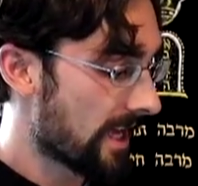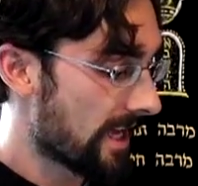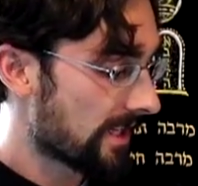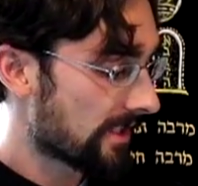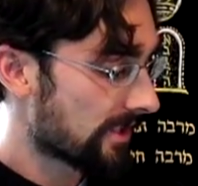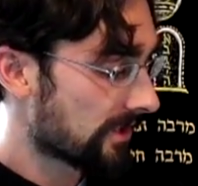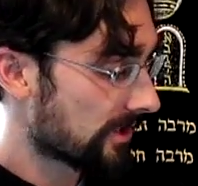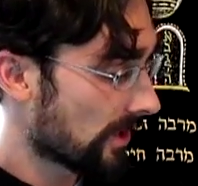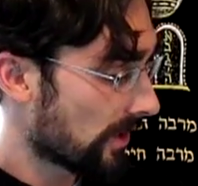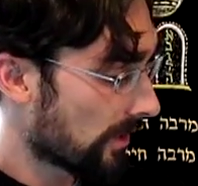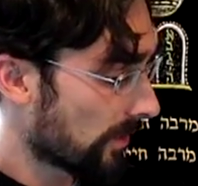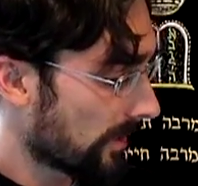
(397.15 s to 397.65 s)

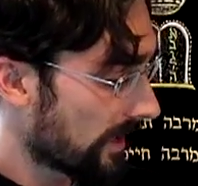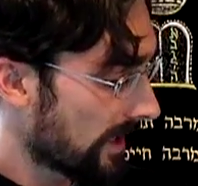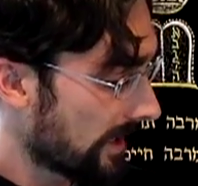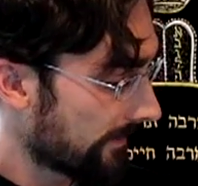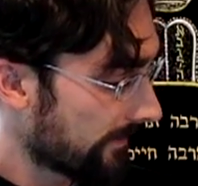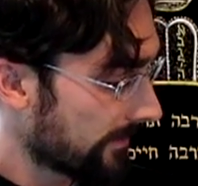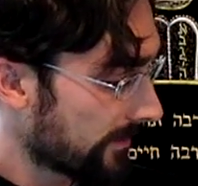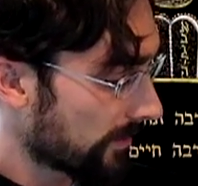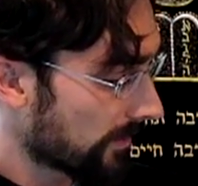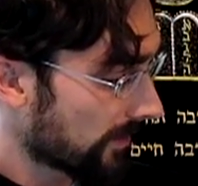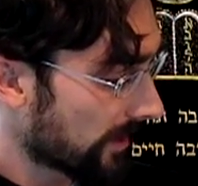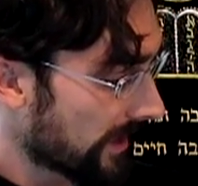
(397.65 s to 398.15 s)
So
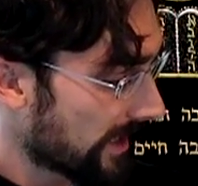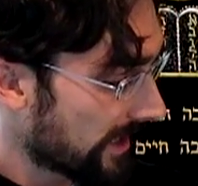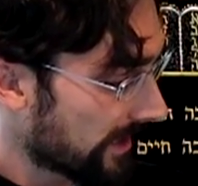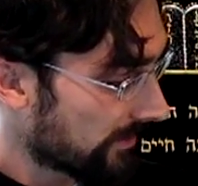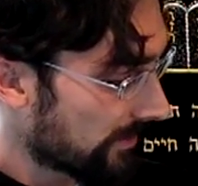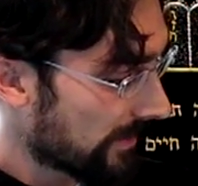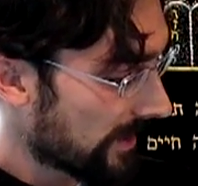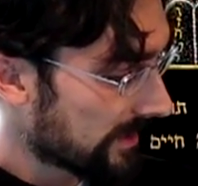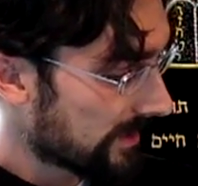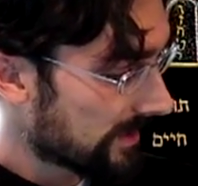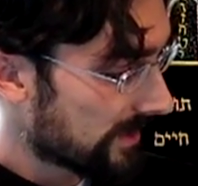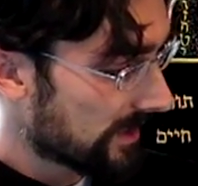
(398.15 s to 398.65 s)
if you are
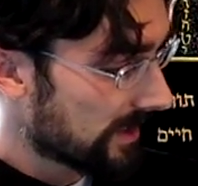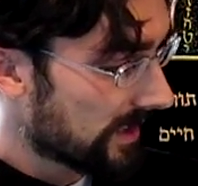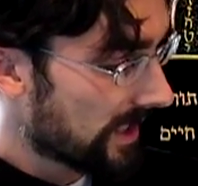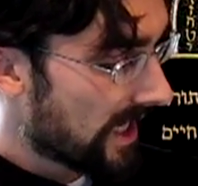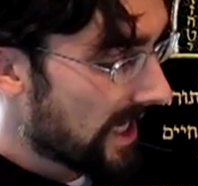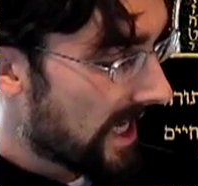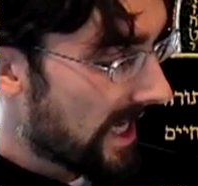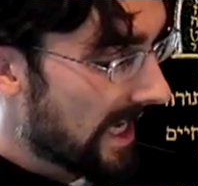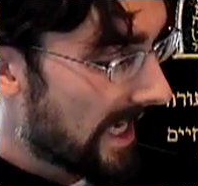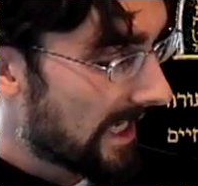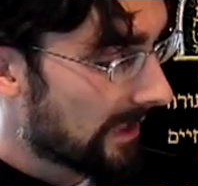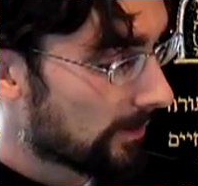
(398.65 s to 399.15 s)
interested
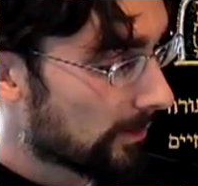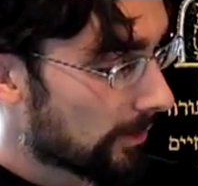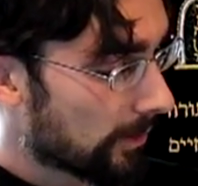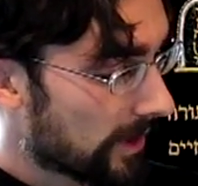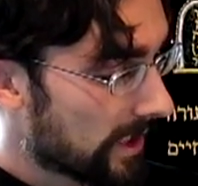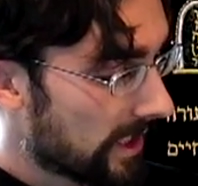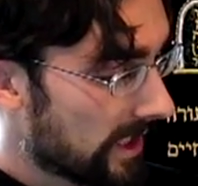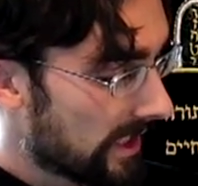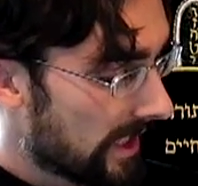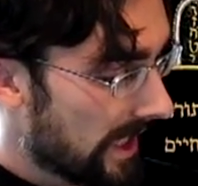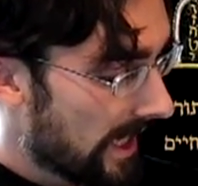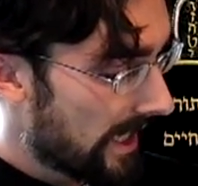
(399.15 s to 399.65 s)
in
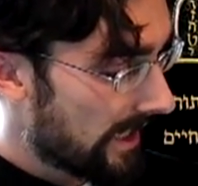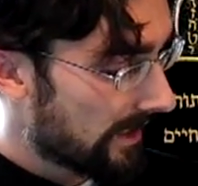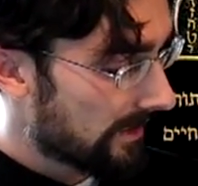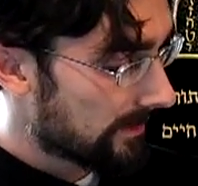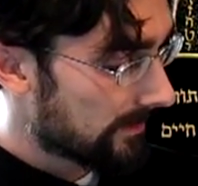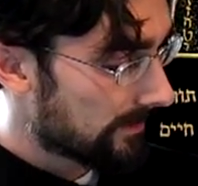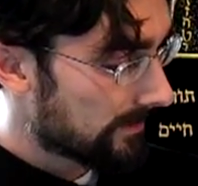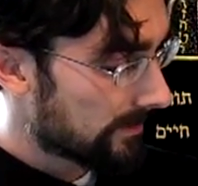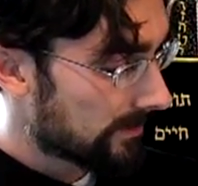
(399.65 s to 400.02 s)
looking at